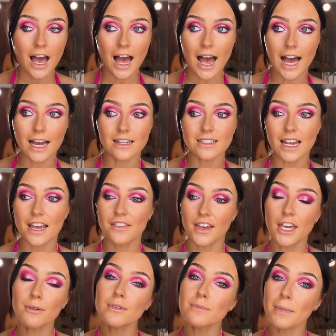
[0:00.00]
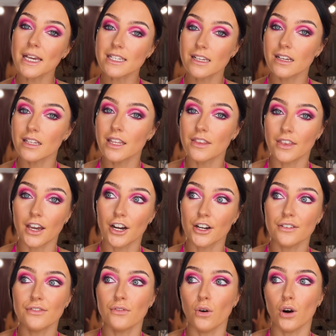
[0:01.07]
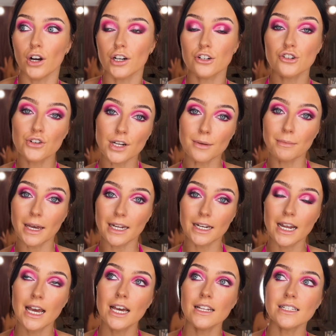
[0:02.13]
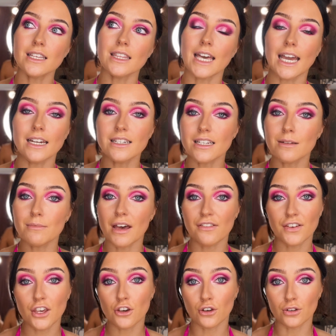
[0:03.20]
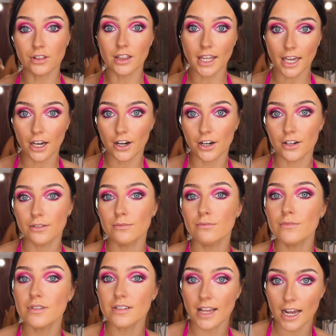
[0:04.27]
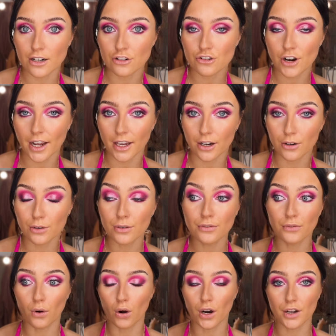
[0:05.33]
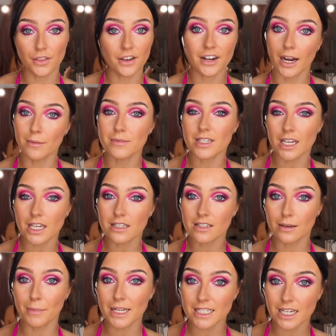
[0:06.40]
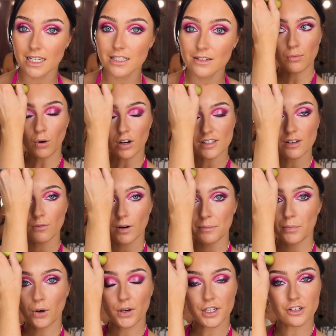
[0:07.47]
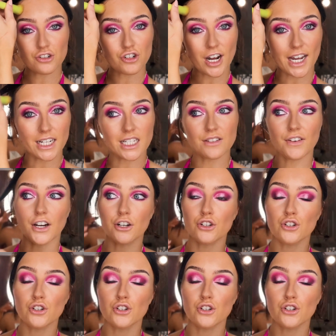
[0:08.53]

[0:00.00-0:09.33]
and I think think he was basically there for treatment to then deem if he could later stand trial for the crimes that he's committed. Was at one point transferred